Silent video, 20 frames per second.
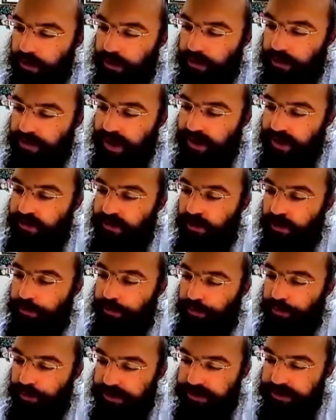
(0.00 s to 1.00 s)
that your
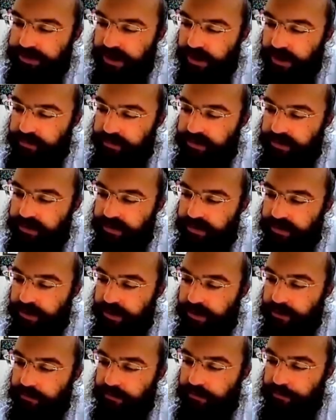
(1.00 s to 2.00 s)
precepts
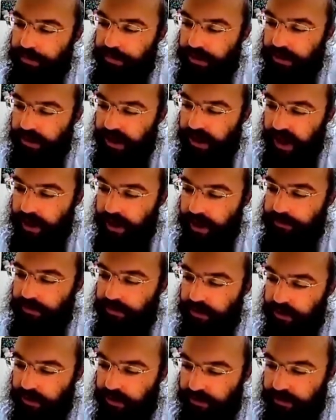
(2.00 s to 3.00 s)
be kept
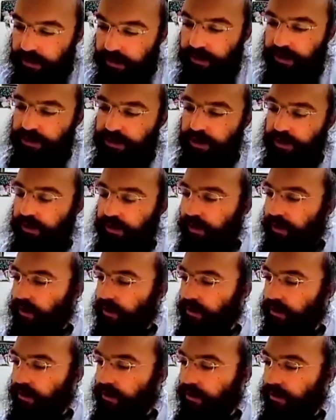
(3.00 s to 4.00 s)
diligently.
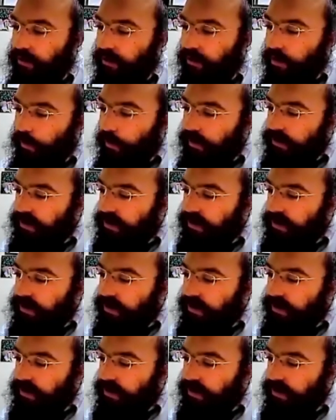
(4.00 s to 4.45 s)
Once